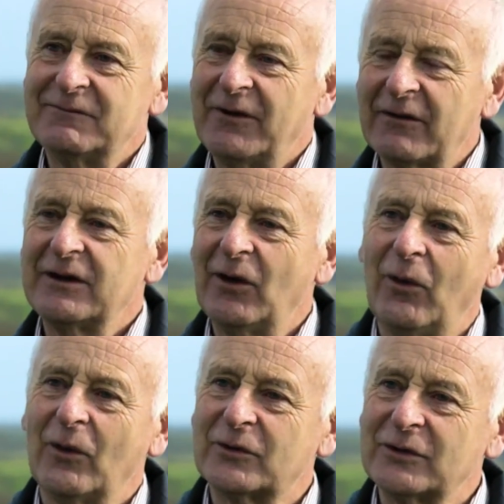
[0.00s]
very
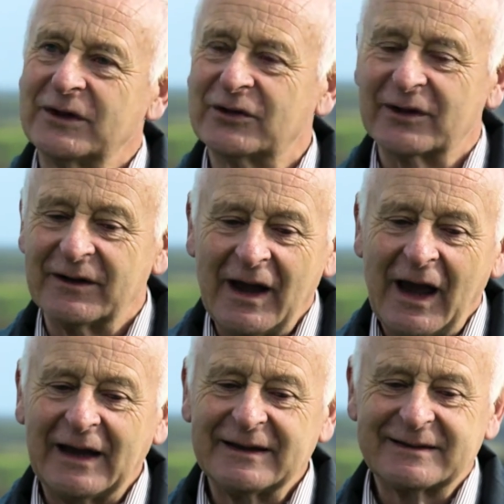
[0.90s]
old tradition,
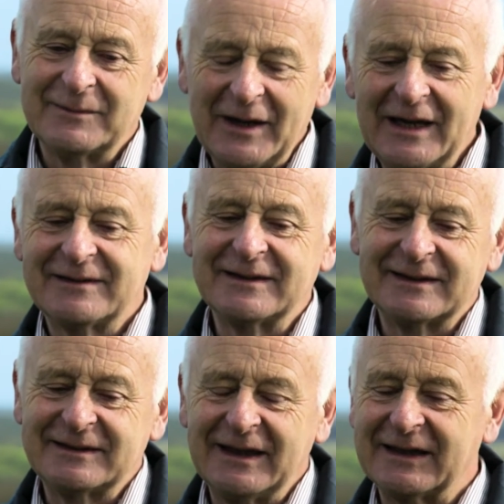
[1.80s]
and it's amazing
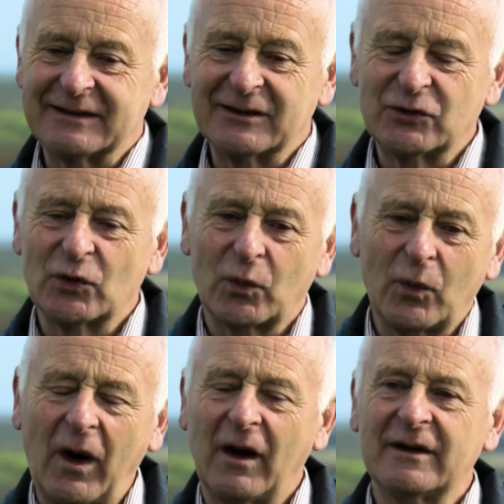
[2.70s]
to think that you're
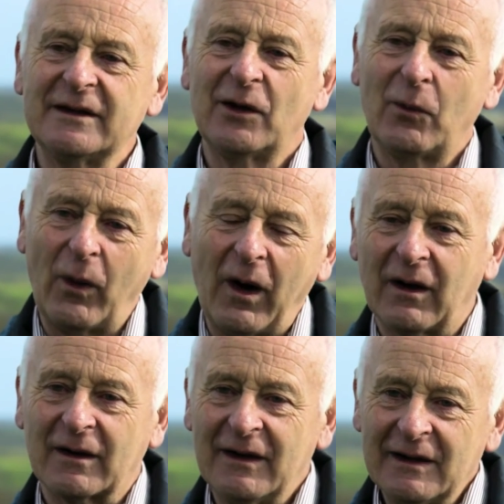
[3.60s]
walking a
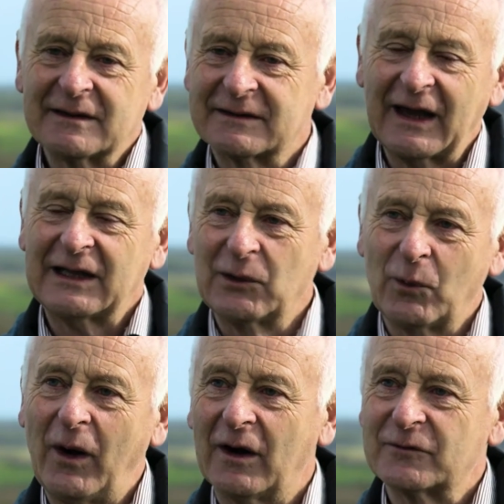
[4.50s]
walk that cattle
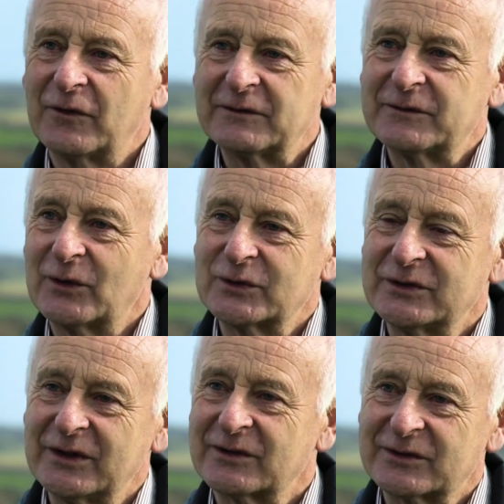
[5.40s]
walked
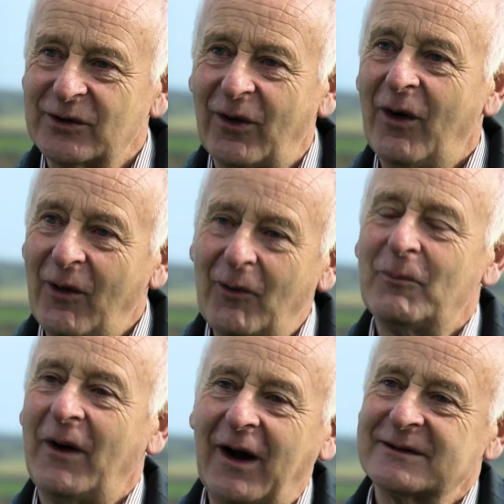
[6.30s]
5,000 years ago up
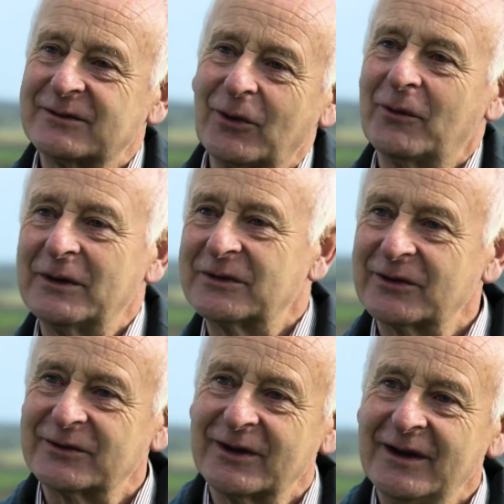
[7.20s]
onto a
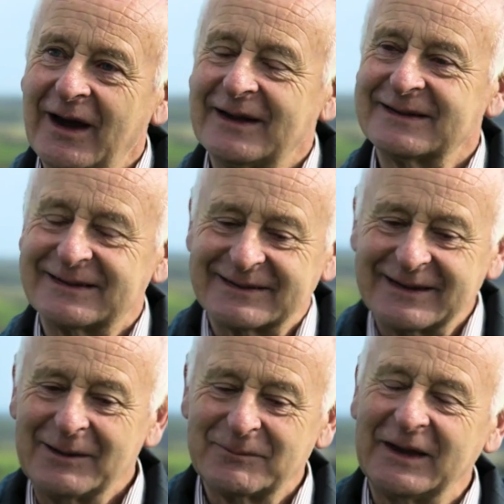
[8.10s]
wintridge, and that the
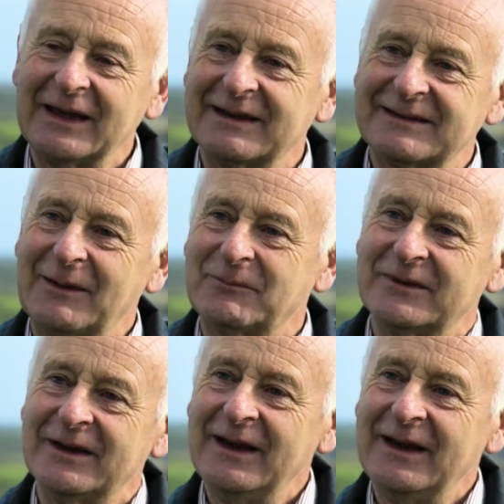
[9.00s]
same thing has happened